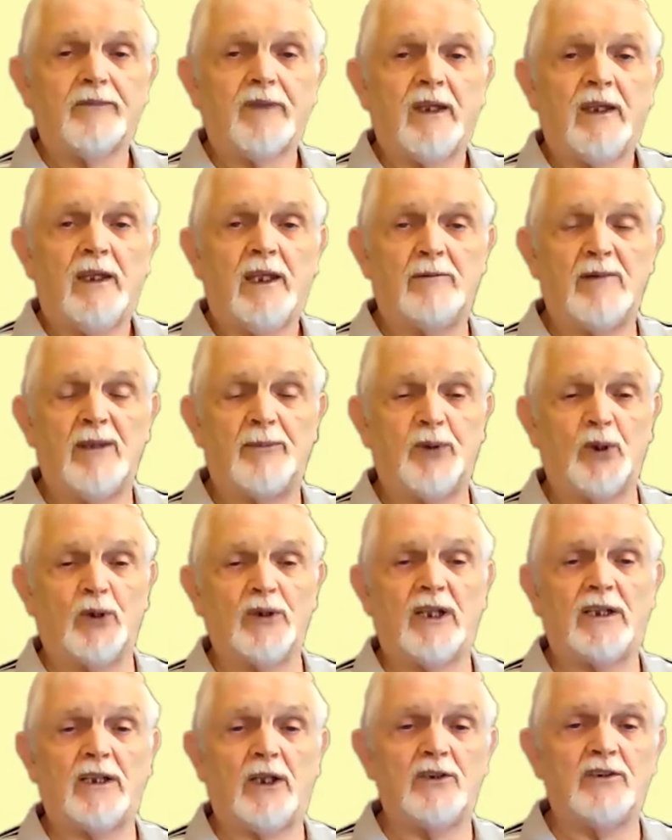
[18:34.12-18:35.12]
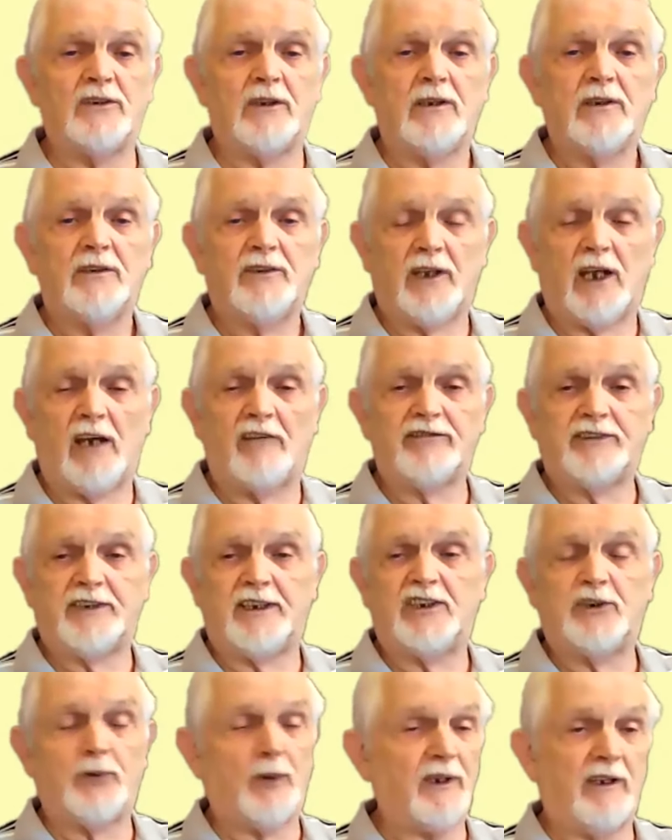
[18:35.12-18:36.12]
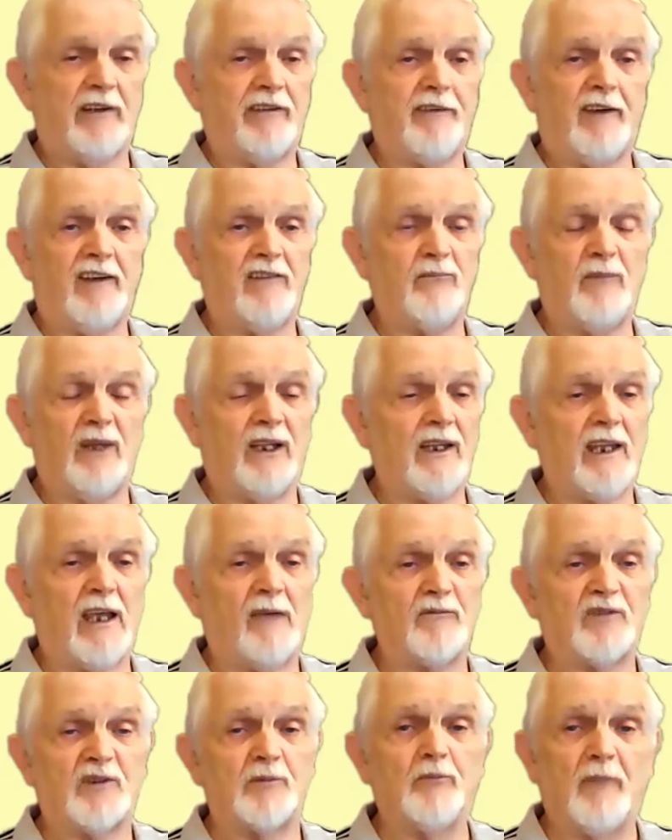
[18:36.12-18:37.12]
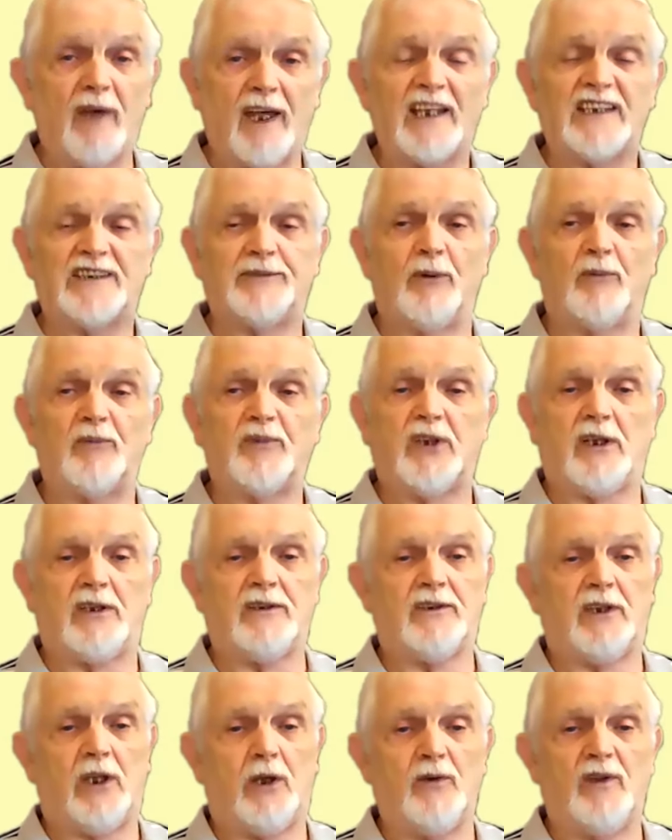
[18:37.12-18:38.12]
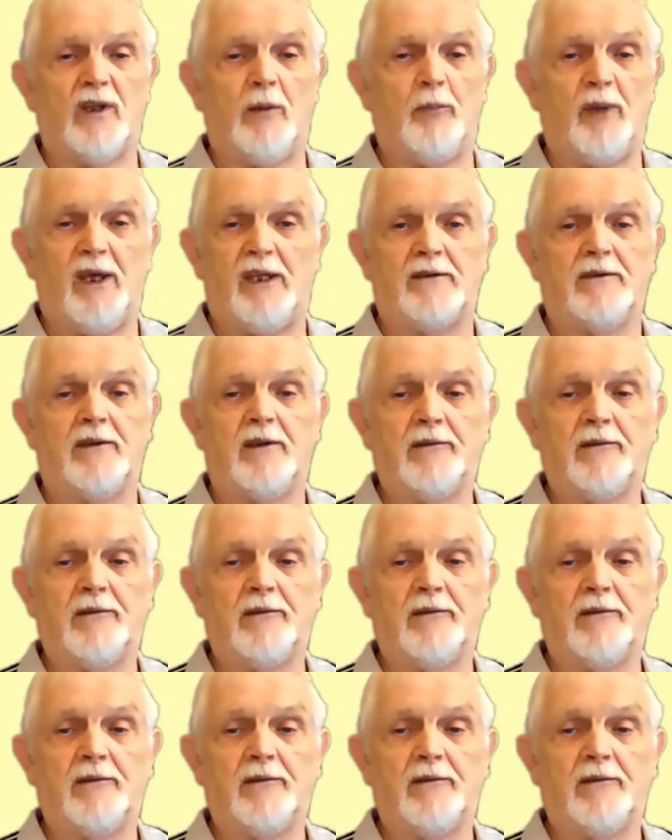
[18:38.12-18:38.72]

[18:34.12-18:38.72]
It may be only allowed to have, say, 25 milliamps maximum current out the pin.